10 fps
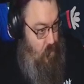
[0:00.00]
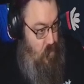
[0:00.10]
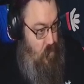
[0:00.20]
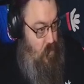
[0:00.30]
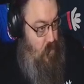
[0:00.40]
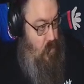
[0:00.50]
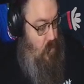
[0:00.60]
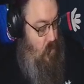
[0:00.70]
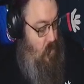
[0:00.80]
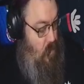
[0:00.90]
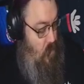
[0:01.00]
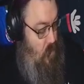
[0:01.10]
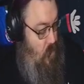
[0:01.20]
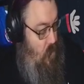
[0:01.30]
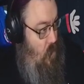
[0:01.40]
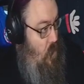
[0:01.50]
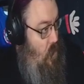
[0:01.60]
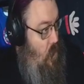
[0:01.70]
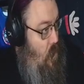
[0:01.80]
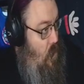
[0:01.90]

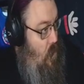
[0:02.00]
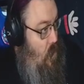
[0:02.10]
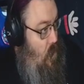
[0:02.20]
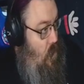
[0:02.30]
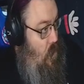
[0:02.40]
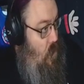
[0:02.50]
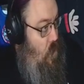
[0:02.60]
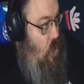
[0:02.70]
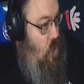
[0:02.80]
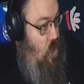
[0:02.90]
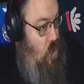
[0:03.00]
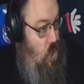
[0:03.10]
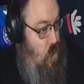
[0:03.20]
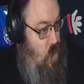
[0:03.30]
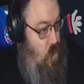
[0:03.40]
[no speech]